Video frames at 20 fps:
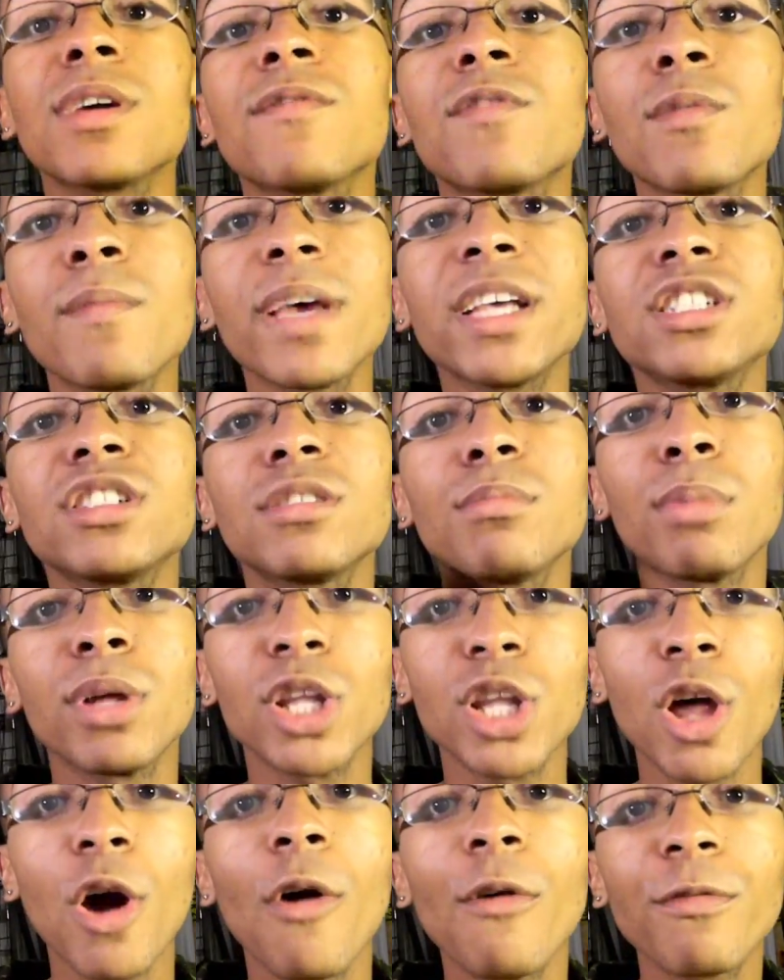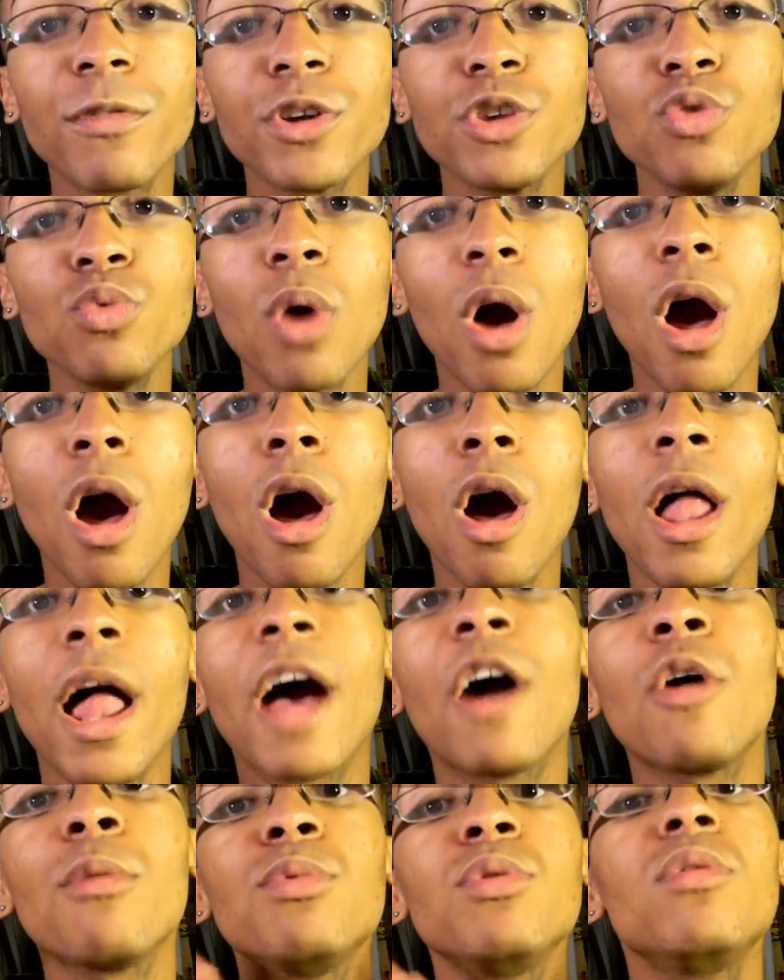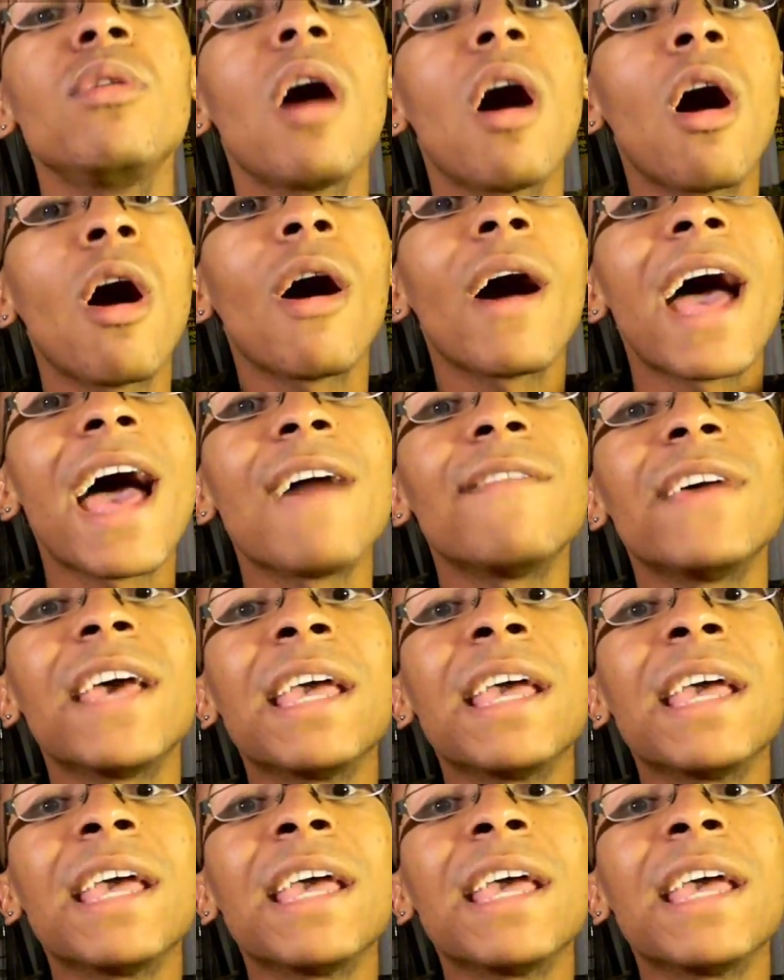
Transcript: information below for you all. I hope you all have